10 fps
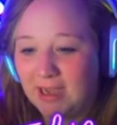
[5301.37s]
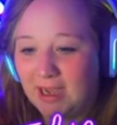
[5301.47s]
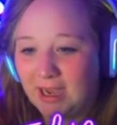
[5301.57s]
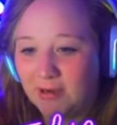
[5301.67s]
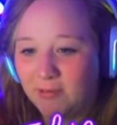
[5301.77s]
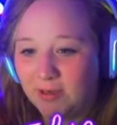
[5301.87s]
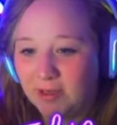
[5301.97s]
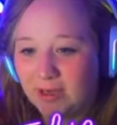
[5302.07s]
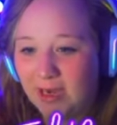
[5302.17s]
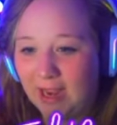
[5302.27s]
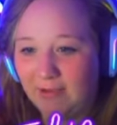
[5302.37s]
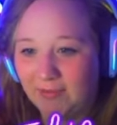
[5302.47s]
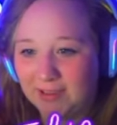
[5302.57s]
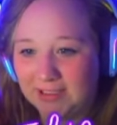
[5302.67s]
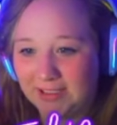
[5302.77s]
I would
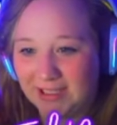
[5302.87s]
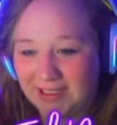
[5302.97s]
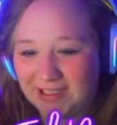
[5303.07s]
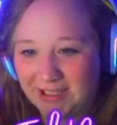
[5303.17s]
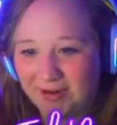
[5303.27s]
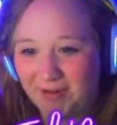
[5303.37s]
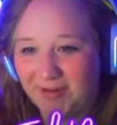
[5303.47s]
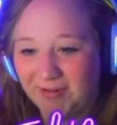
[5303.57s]
never delete you.